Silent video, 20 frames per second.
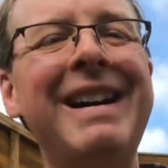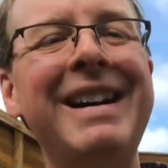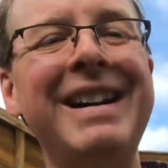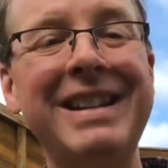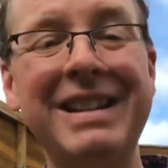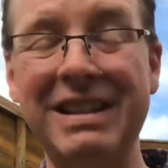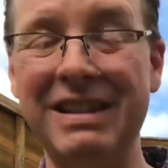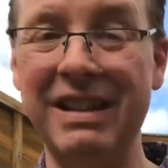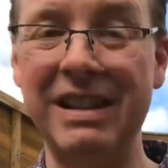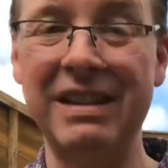
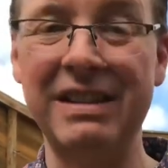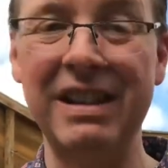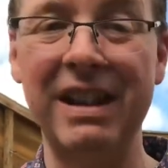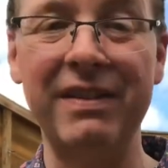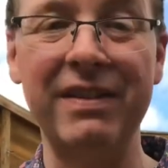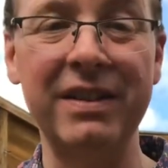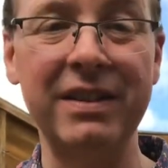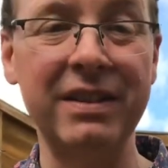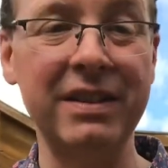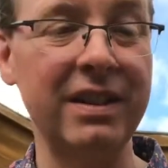
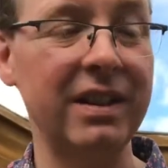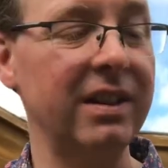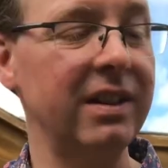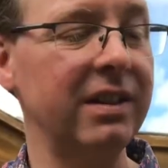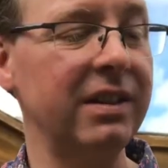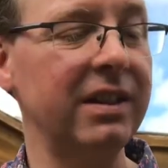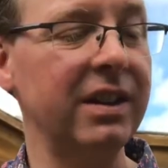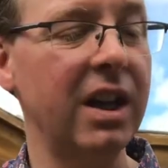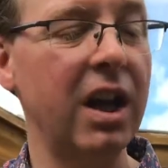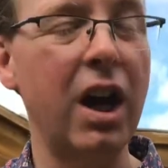C7.
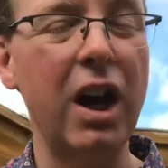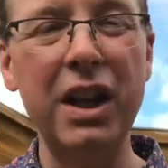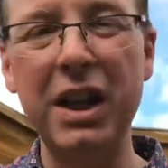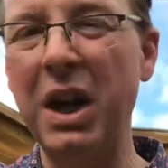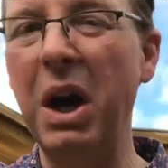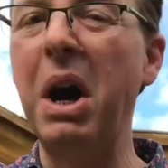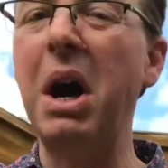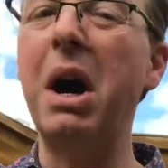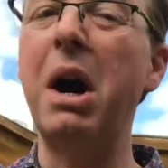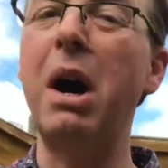
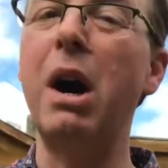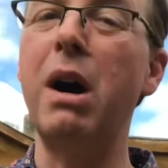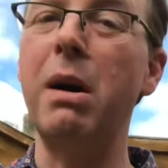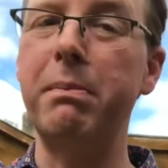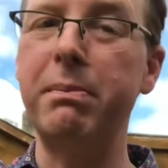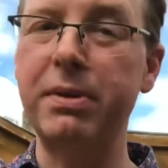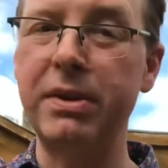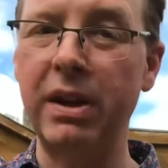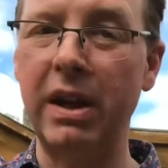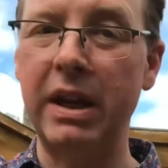Now
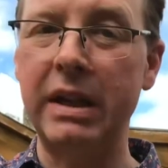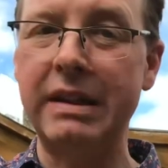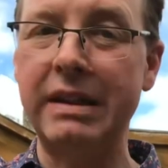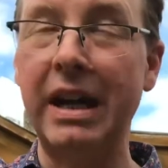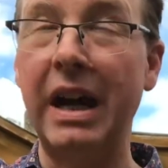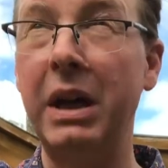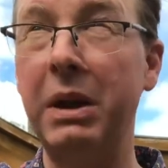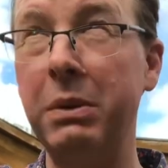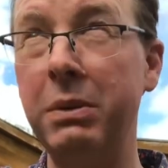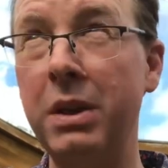upside
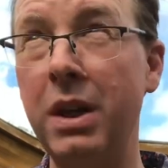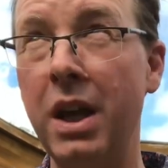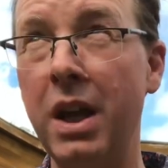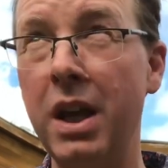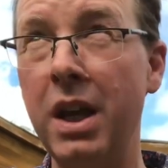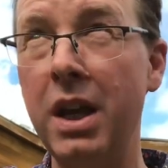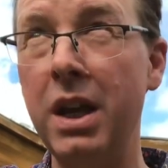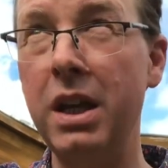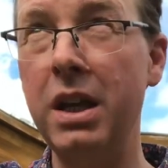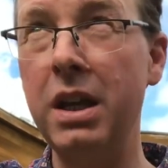down,
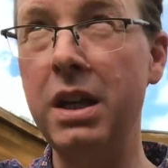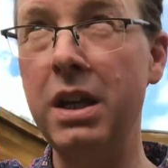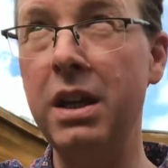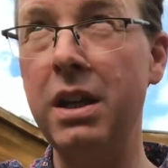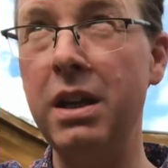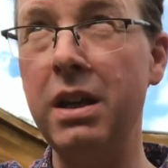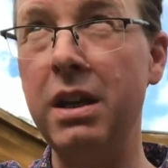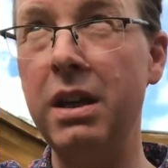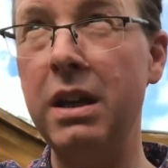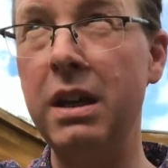
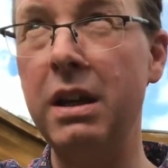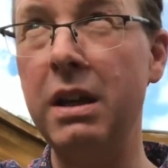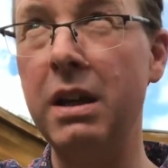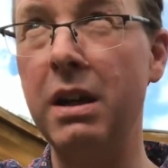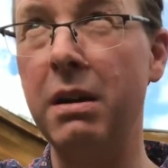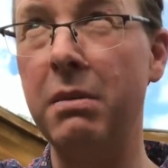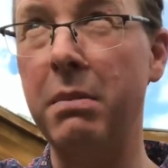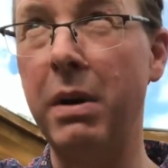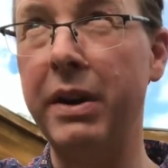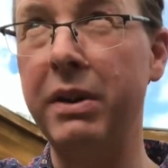E
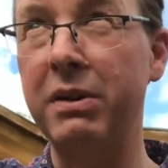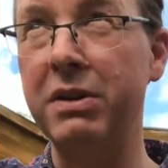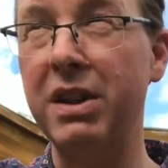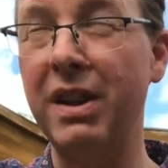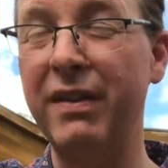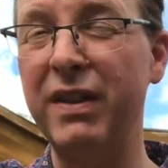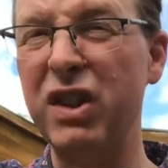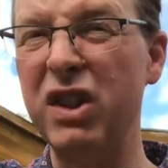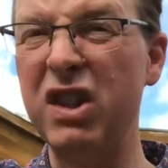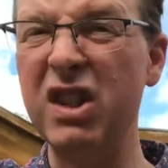minor
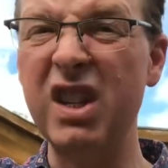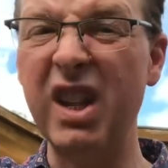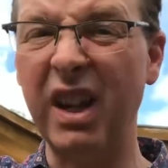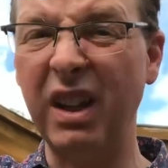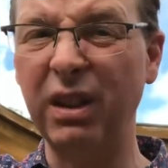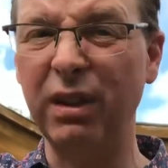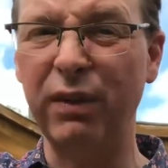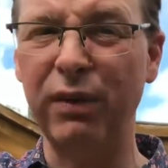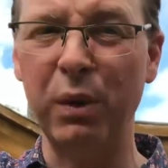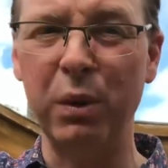7,
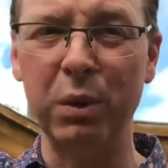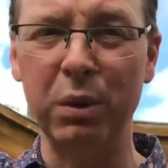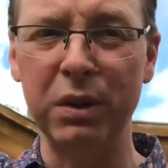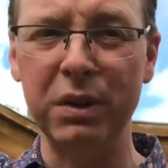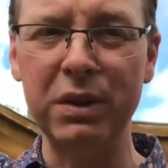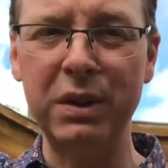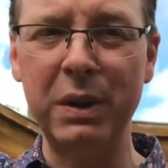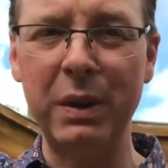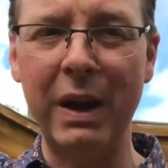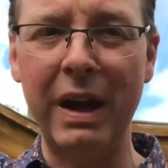6, 4.
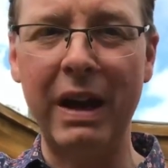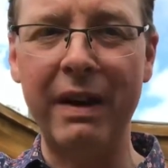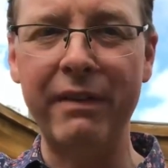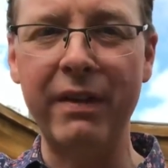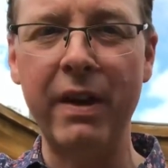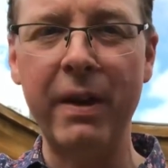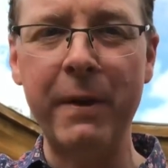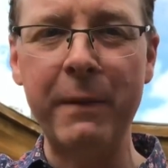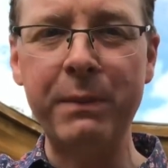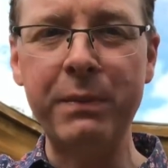So you have
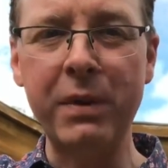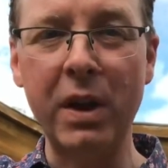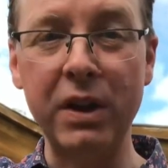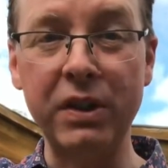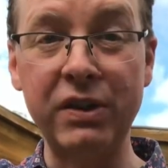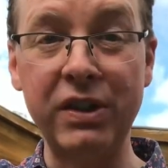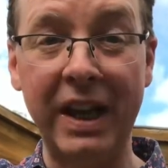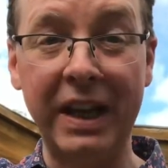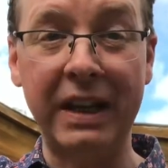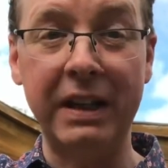a
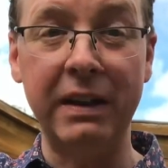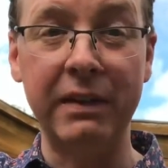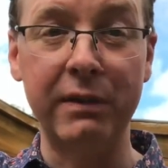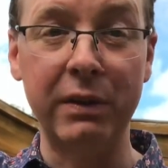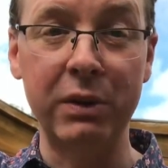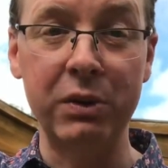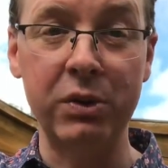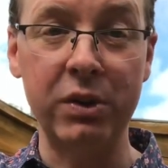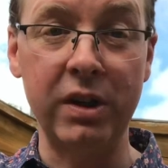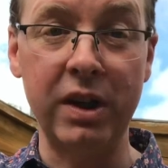second
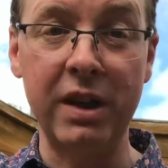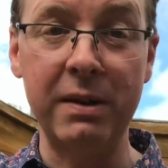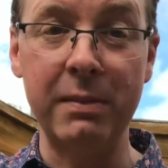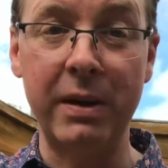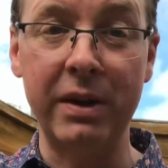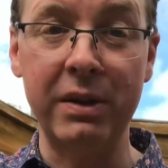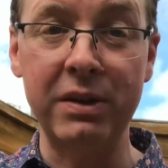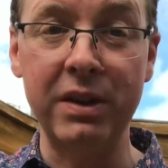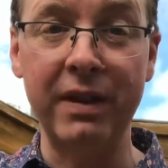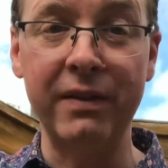inversion, E
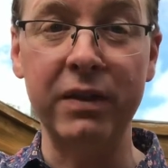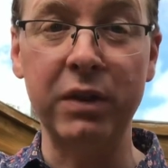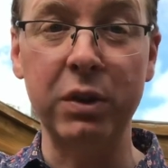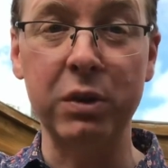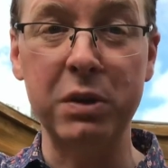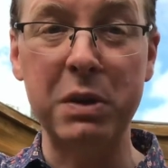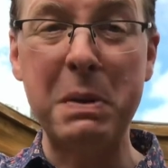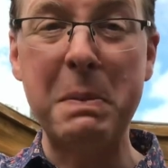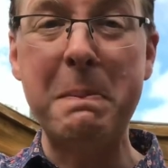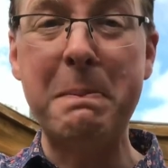minor 7,
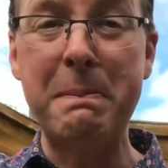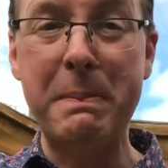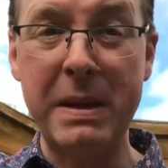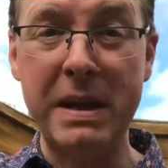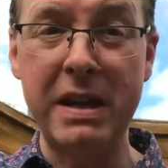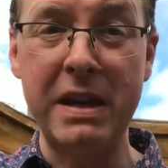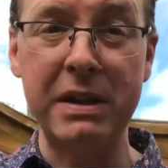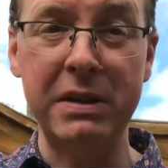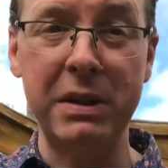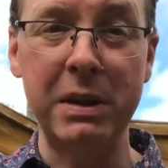because of the
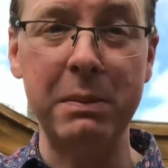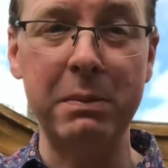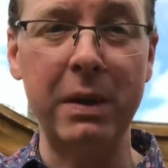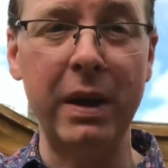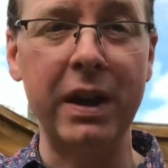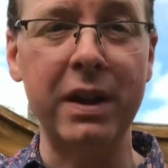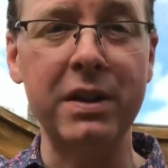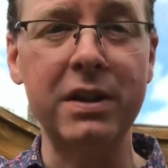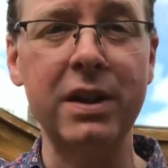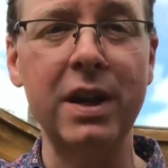B's in the
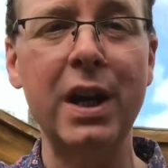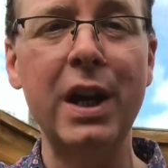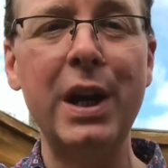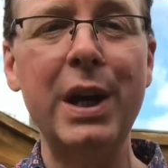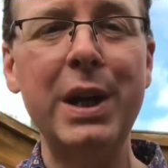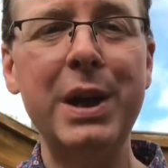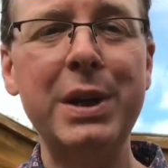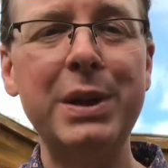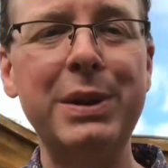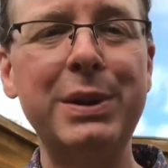bass.
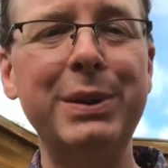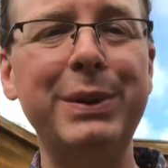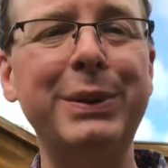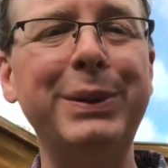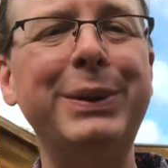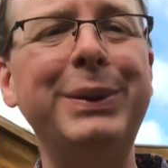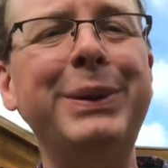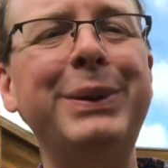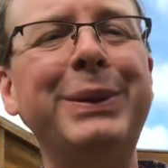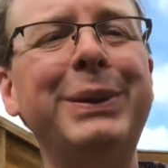So,
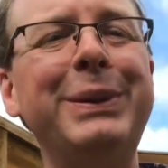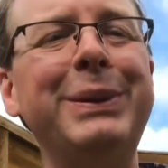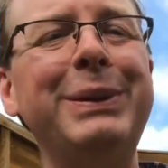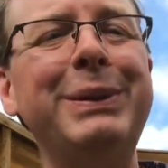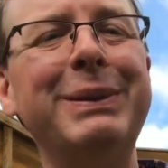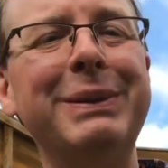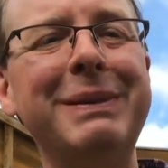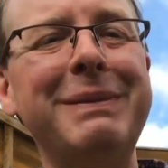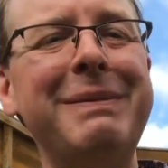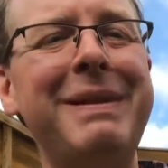
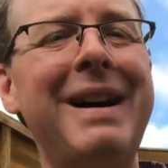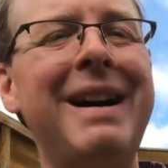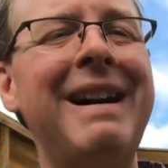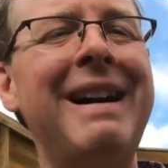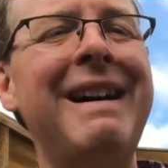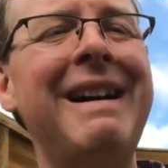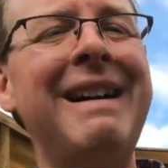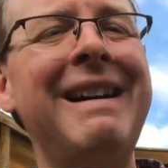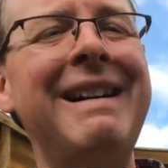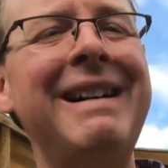
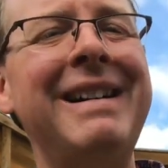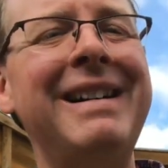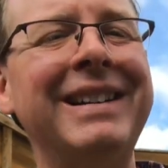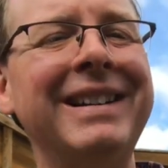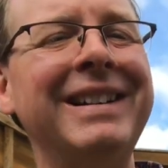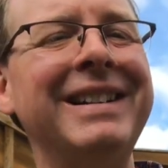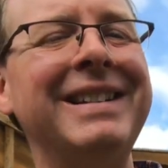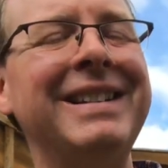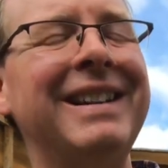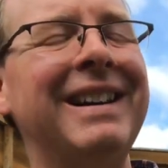
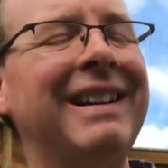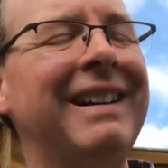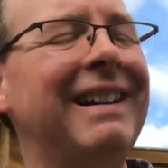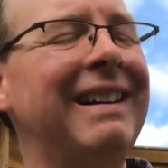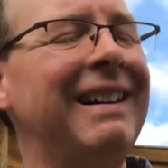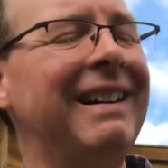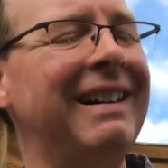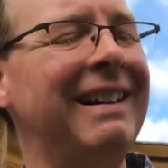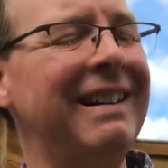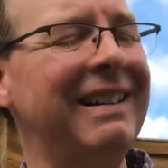my
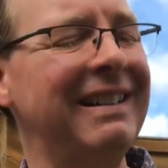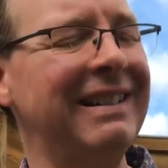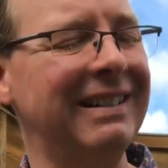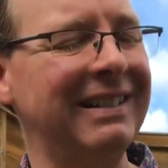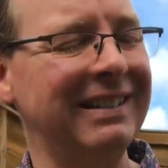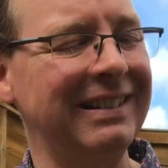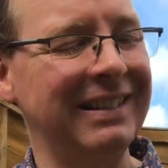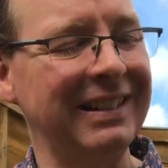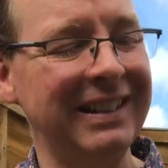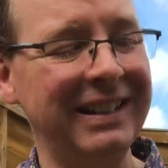
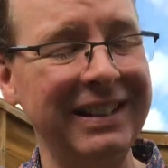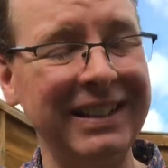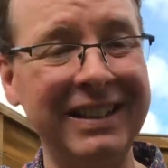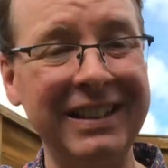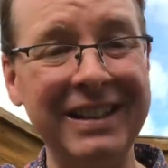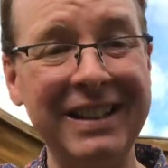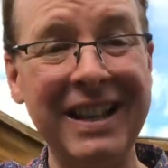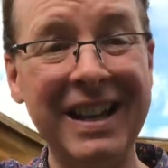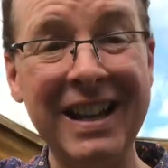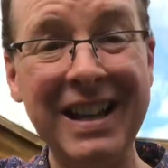
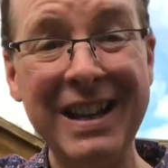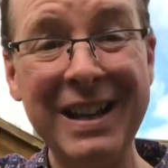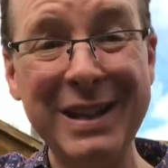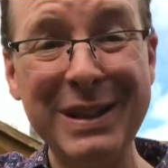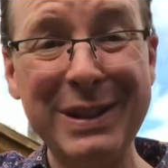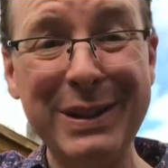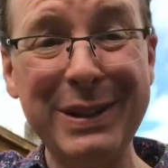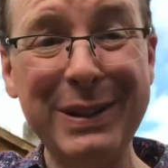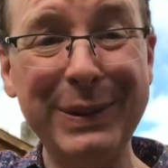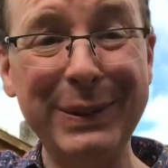darling,
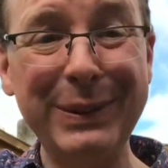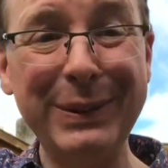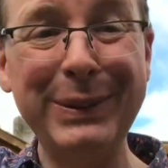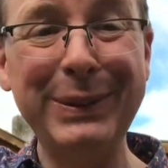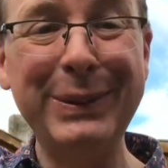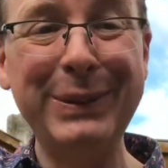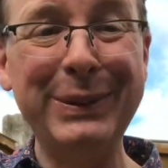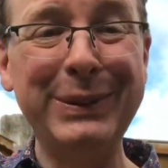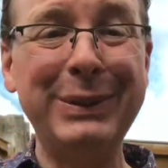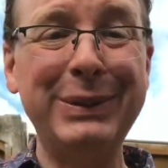
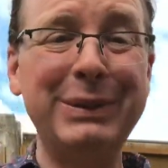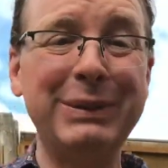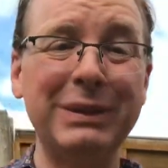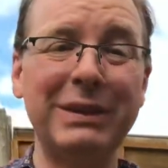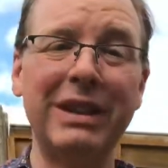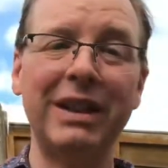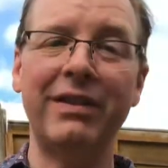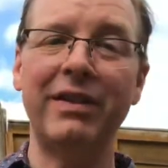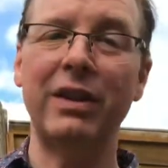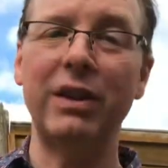so.
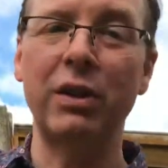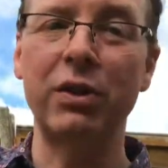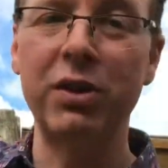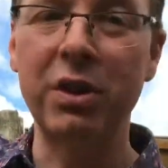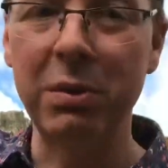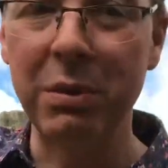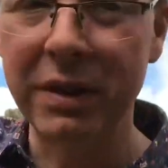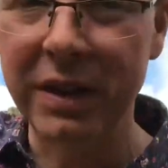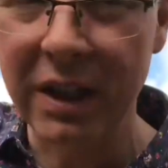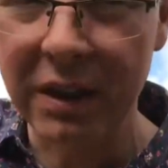If you're not
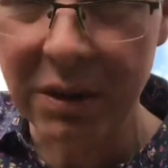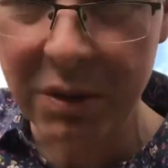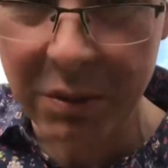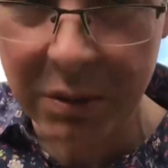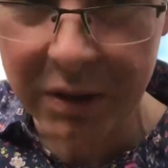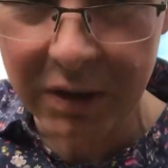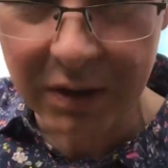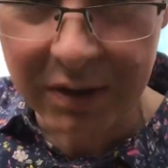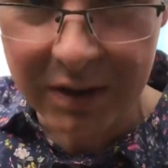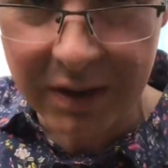sure what that
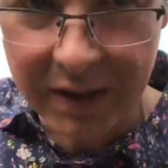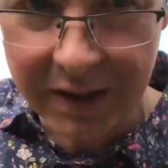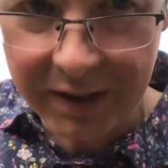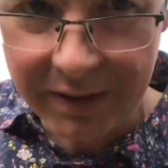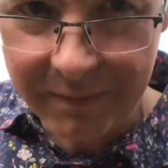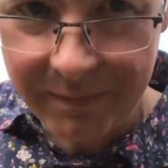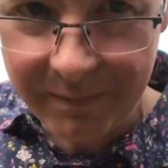chord looks like.